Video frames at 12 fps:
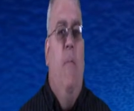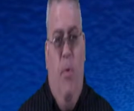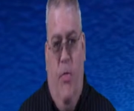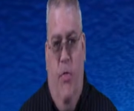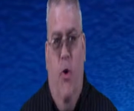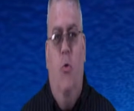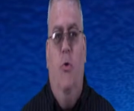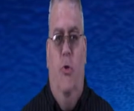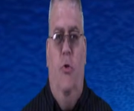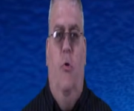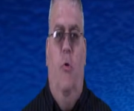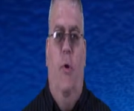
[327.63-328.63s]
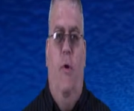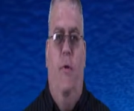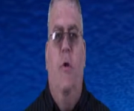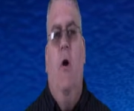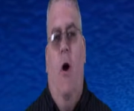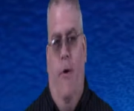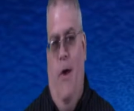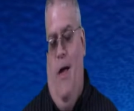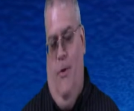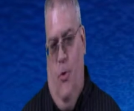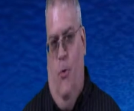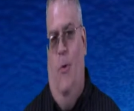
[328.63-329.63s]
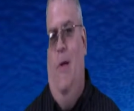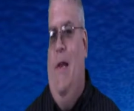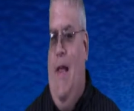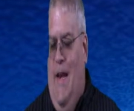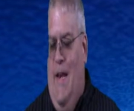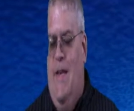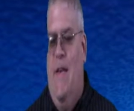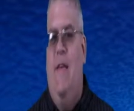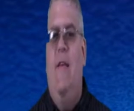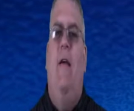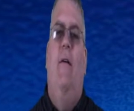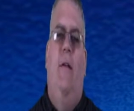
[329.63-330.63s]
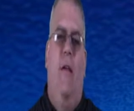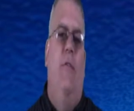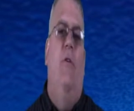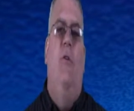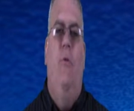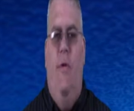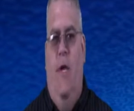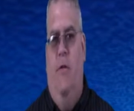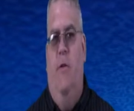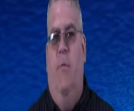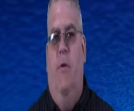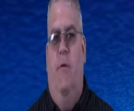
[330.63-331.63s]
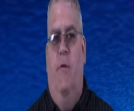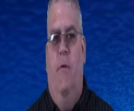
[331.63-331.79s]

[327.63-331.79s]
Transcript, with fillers: But those stories are not told in any detail in the New Testament.